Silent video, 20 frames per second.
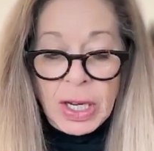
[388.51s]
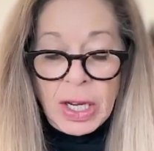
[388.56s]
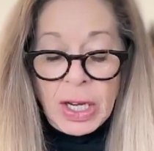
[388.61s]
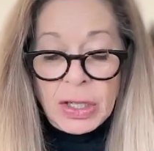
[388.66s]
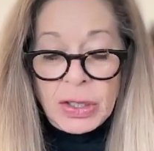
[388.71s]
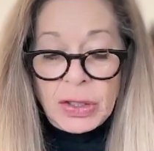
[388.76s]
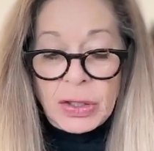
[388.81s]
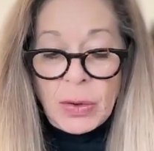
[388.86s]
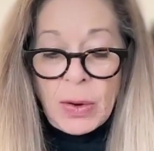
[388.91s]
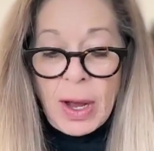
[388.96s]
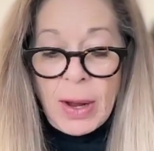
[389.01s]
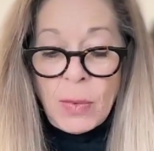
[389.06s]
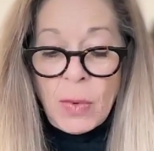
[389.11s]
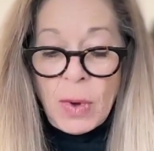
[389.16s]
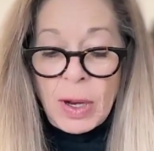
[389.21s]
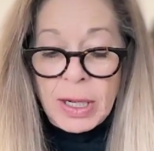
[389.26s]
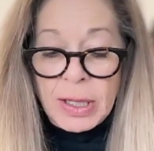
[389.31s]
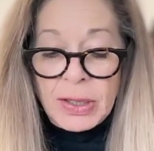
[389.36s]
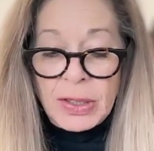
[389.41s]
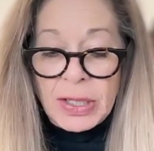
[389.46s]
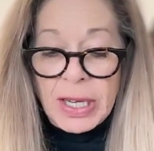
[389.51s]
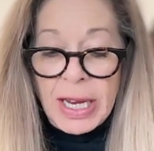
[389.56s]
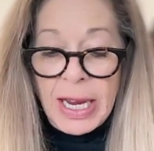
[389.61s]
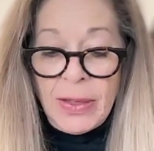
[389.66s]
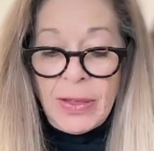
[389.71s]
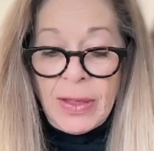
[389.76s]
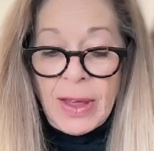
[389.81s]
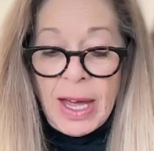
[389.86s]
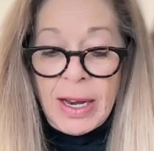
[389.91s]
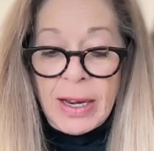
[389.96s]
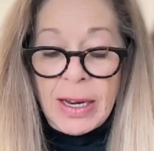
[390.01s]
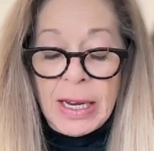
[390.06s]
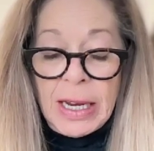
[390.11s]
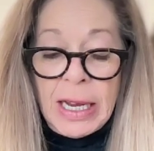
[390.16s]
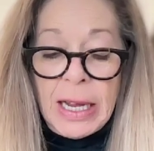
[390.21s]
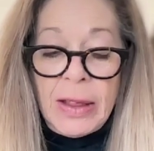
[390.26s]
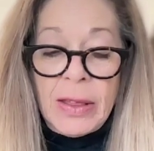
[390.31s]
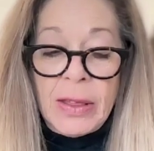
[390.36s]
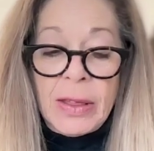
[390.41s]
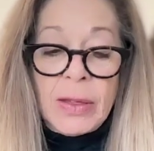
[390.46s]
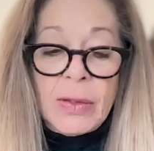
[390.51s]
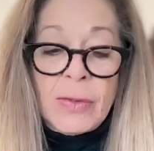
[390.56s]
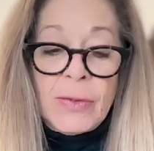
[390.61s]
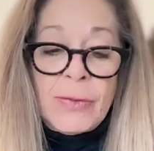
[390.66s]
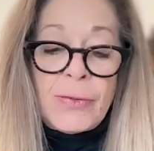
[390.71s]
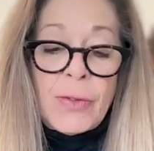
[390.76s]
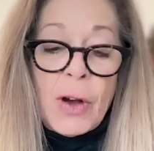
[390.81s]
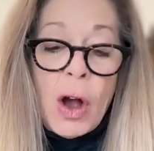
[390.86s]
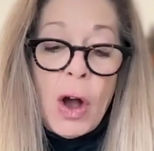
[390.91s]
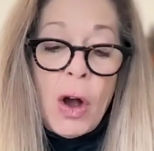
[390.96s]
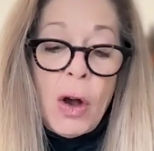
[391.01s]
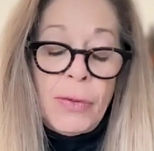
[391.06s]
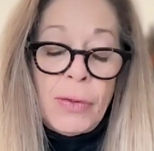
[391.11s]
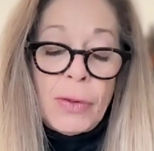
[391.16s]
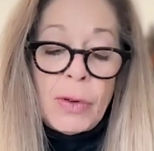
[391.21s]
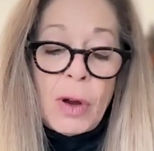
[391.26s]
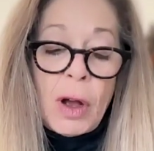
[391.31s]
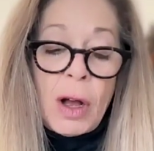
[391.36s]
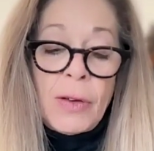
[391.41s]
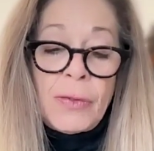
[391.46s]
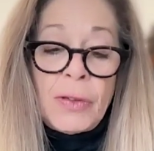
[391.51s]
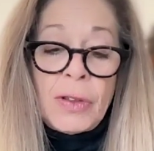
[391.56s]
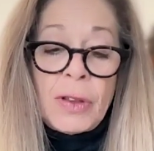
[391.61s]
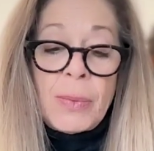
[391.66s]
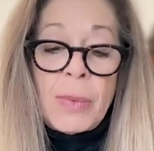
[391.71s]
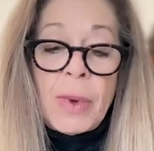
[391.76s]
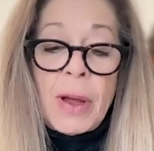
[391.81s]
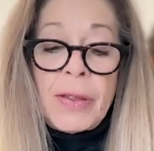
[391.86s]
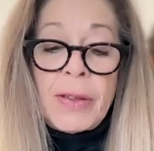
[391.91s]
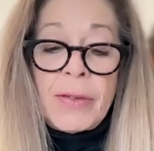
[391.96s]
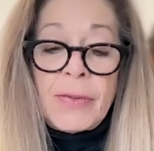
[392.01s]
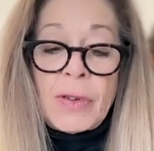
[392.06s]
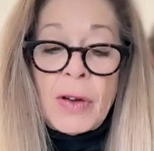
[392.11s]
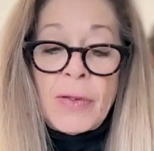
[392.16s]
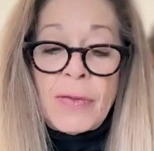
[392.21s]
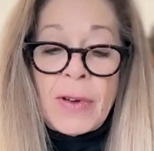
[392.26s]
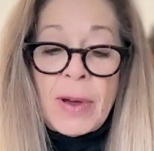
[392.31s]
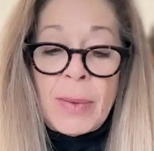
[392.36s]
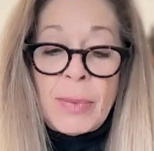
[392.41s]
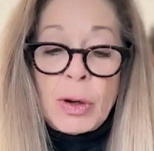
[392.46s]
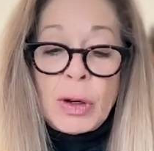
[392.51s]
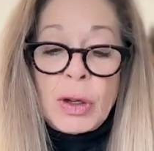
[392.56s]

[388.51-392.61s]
So I want to say that overall for the month of November,